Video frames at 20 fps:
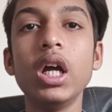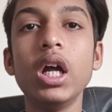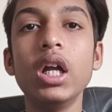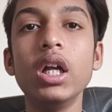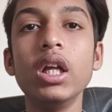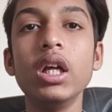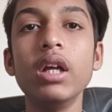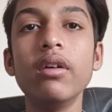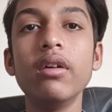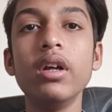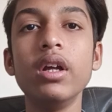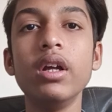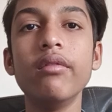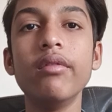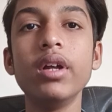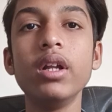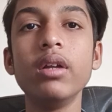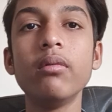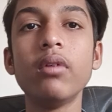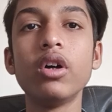and
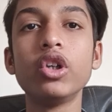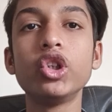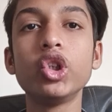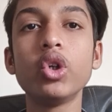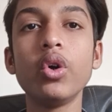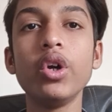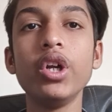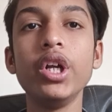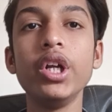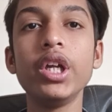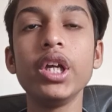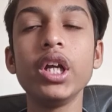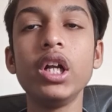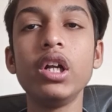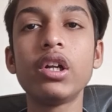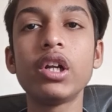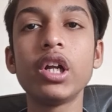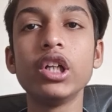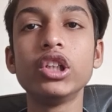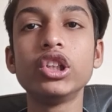even show
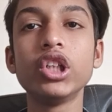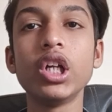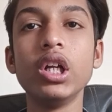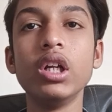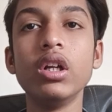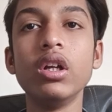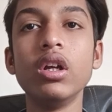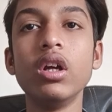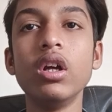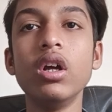initial traction.